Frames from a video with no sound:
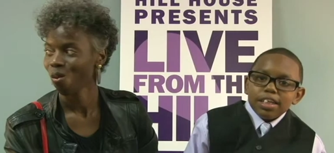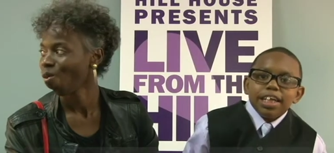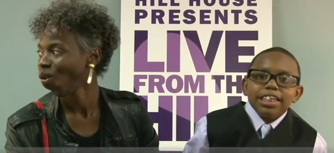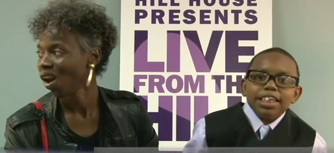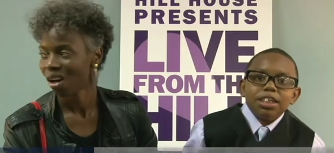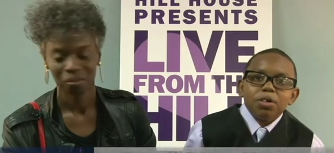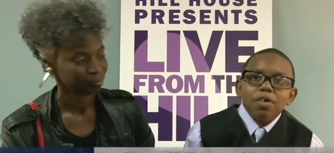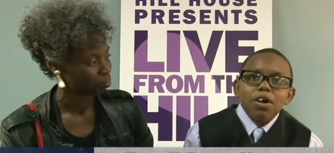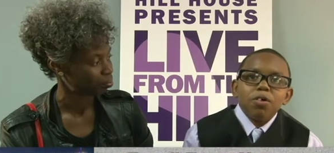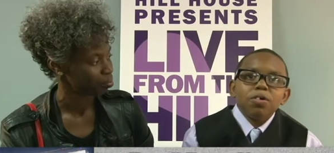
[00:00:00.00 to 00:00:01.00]
Speaker 1: This is
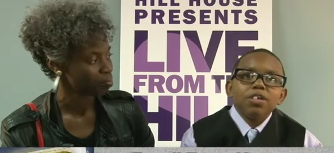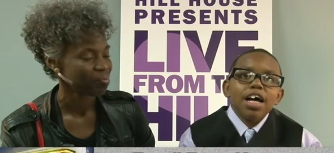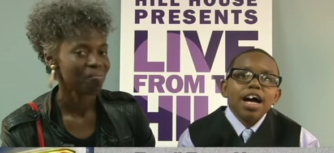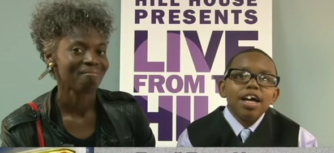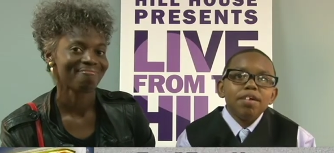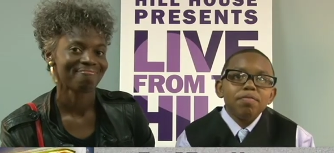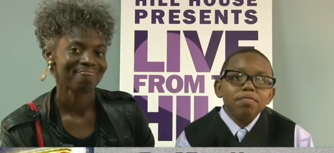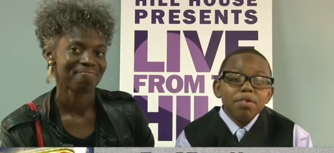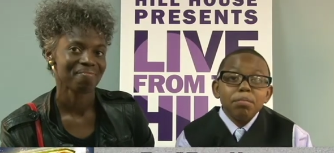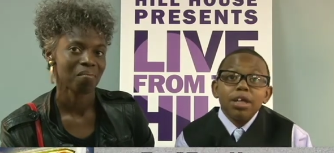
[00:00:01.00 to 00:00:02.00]
Terrell, live
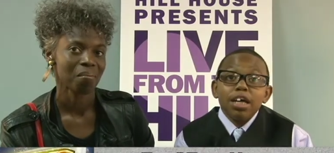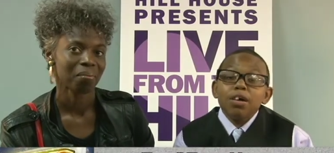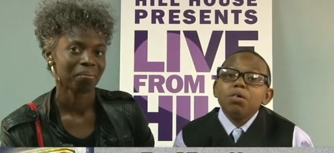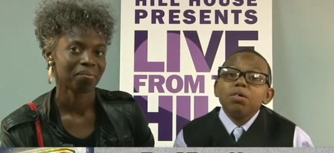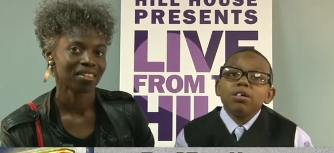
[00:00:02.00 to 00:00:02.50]
from the hill.